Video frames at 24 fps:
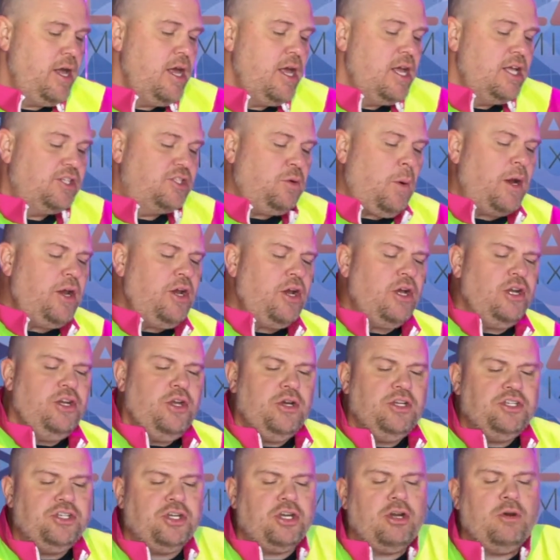So what you're going to do
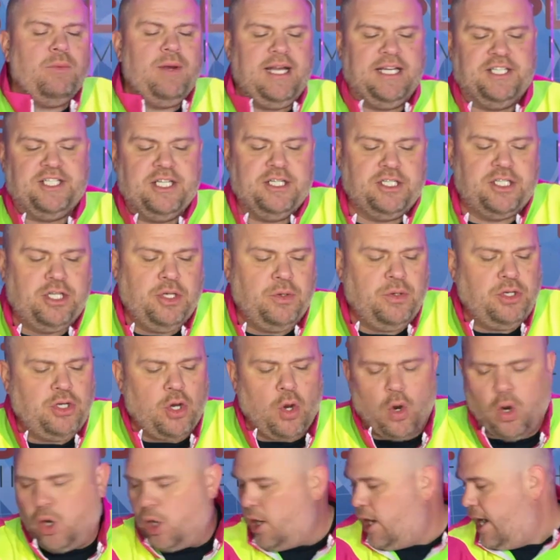is you're going to reach into
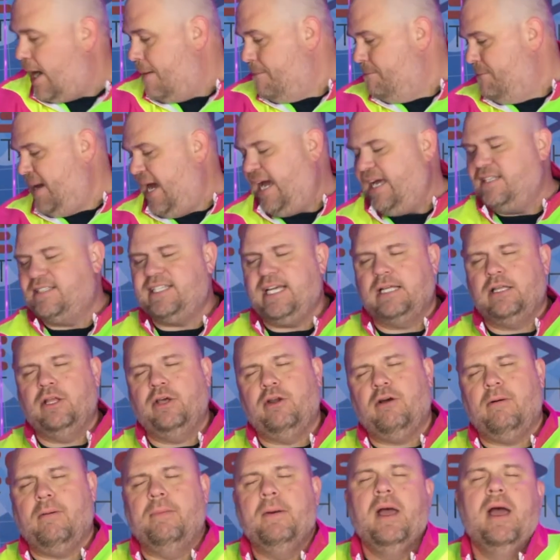your amazing
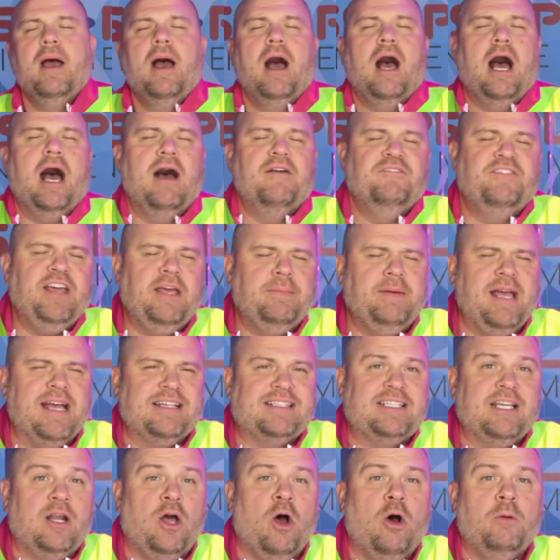little BBS
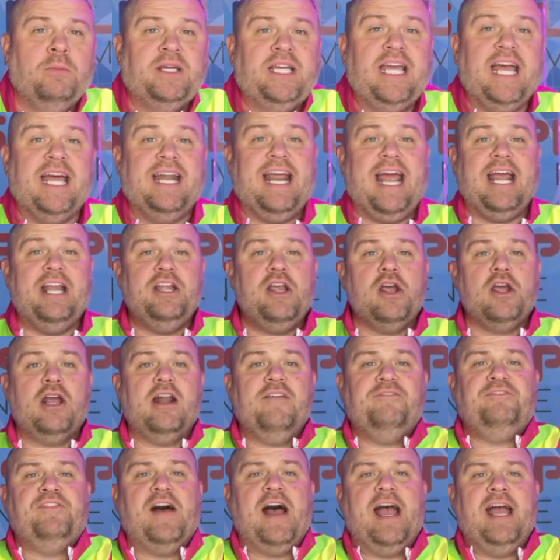at home kit and you're going
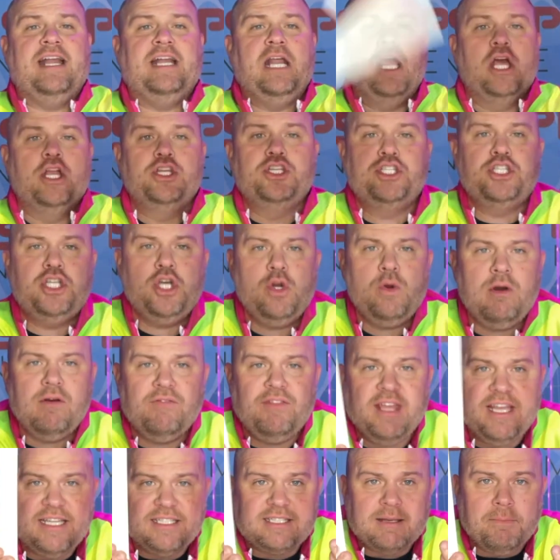to find 2 of
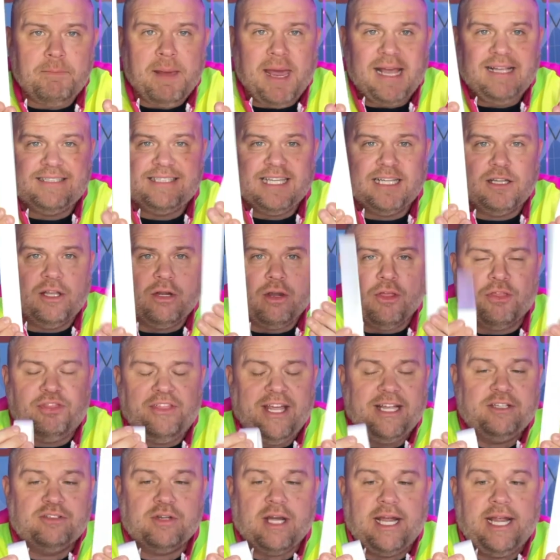these amazing little
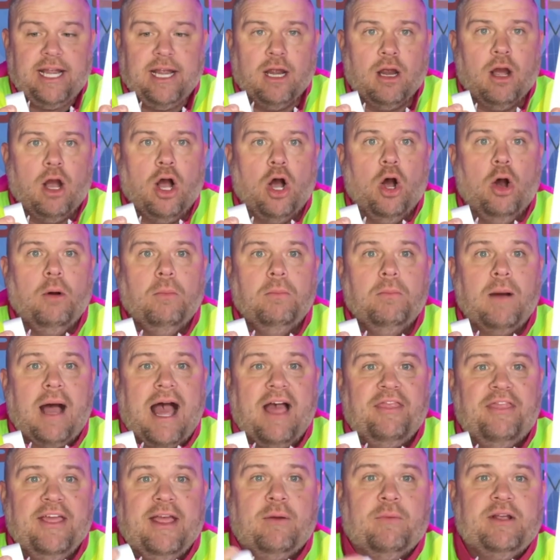things right here. Oh, I
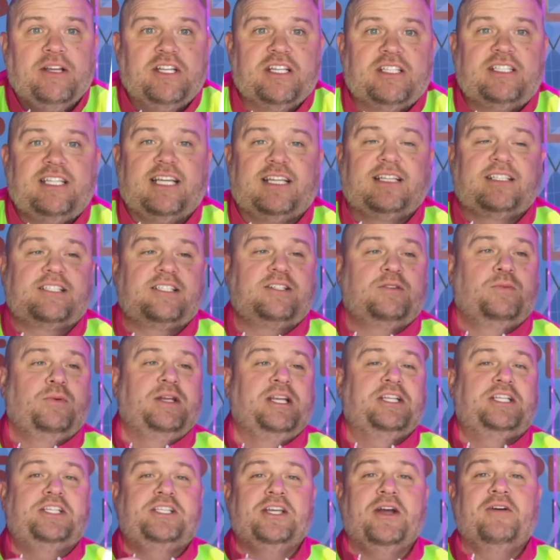think we just
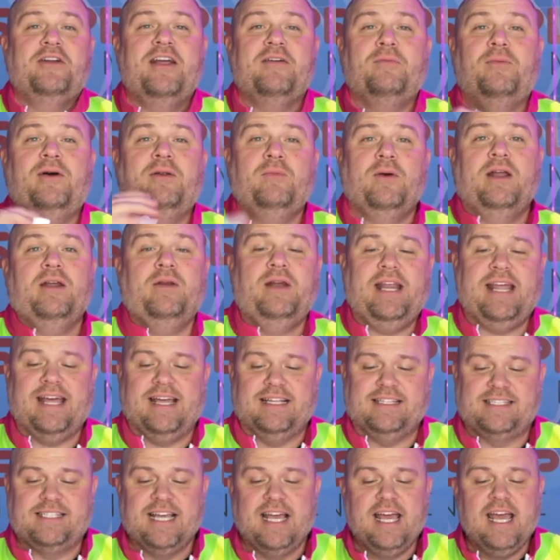showed everyone what it
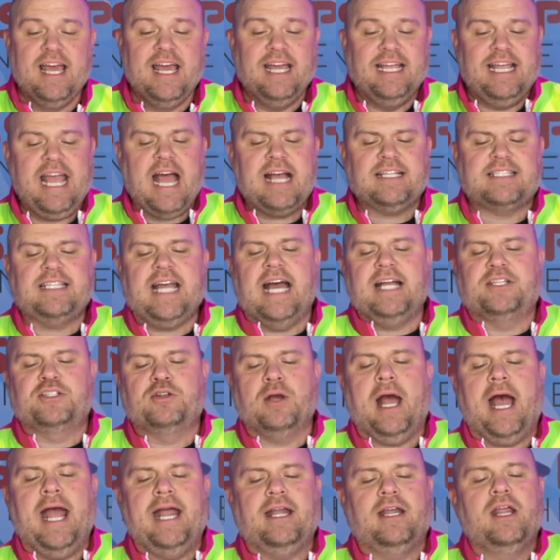is. Yes, that's
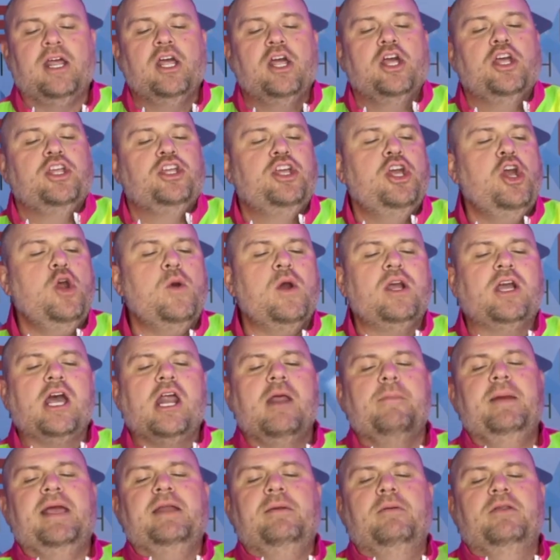right. You are going to
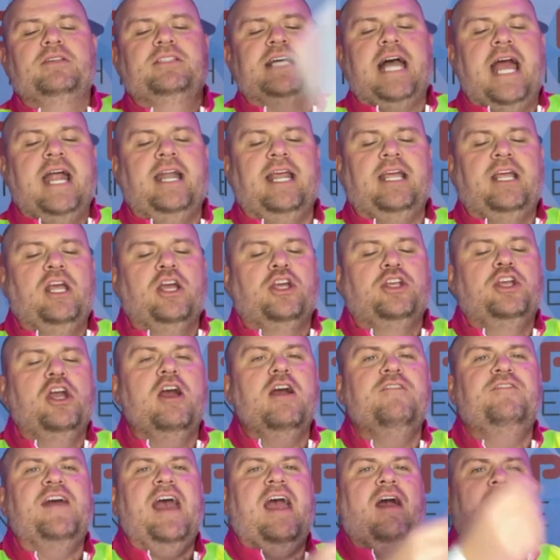be designing your
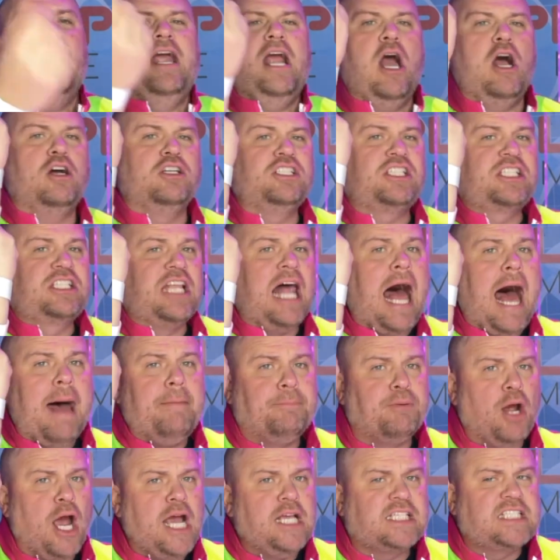very own slap
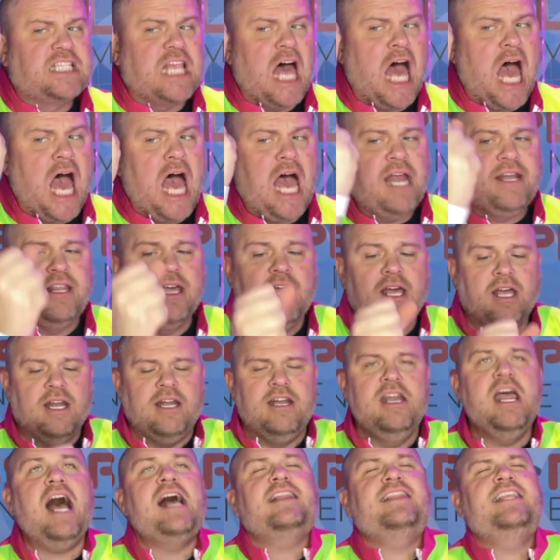bracelet.
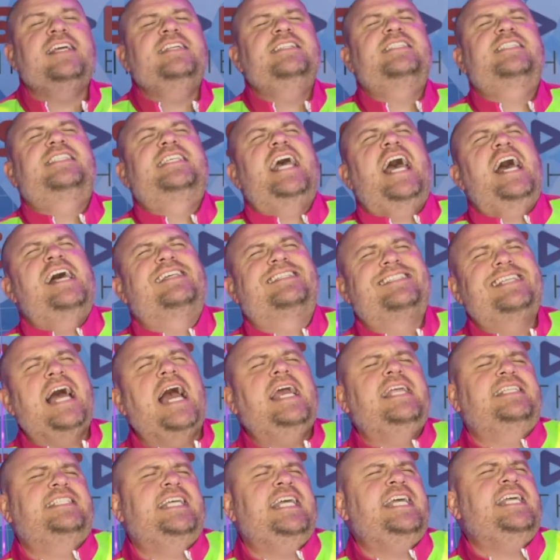Nothing says
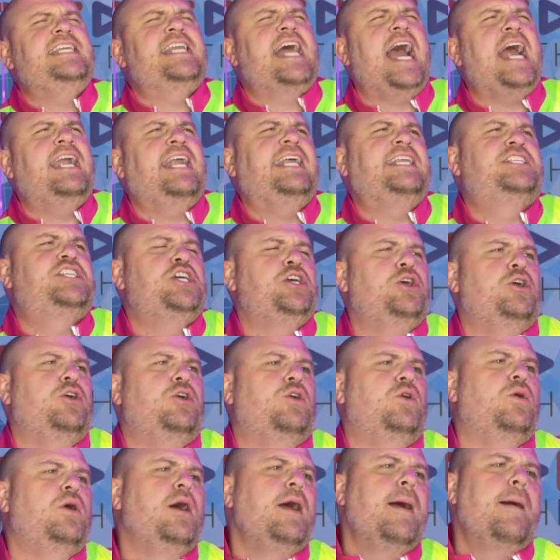
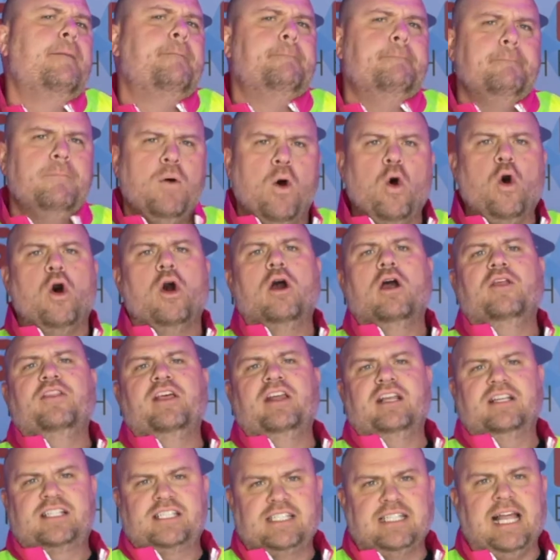1992 more than
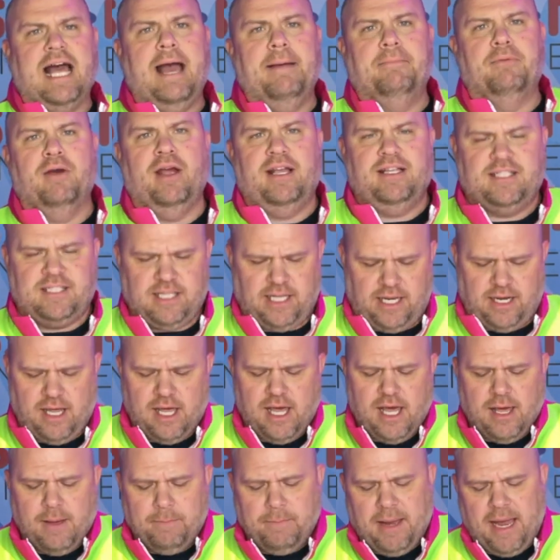a slap bracelet.
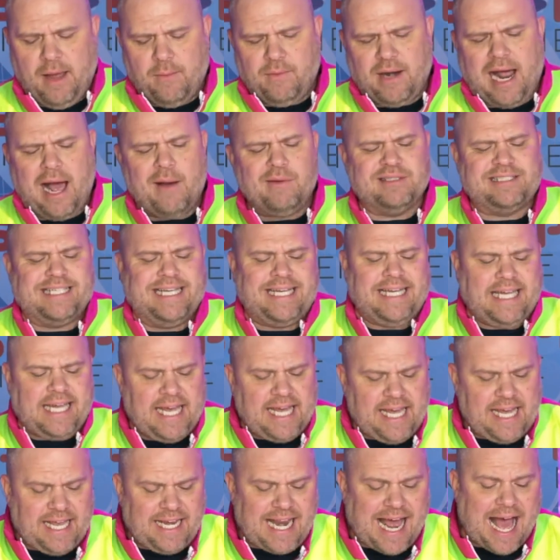Man, when I was a
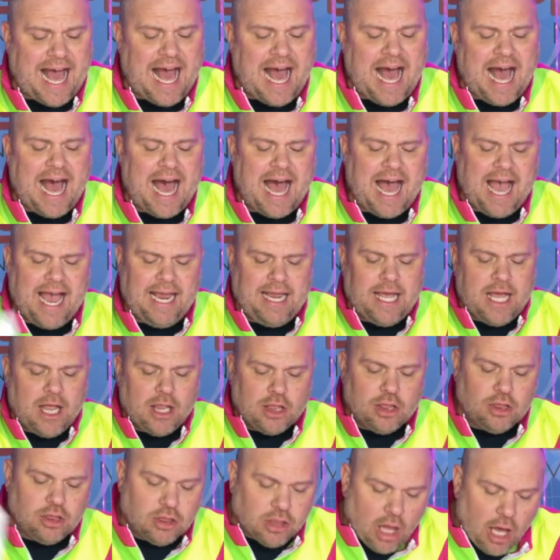kid, I
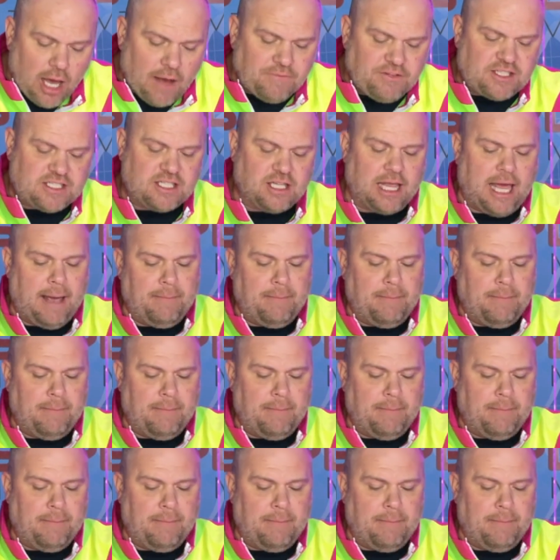loved slap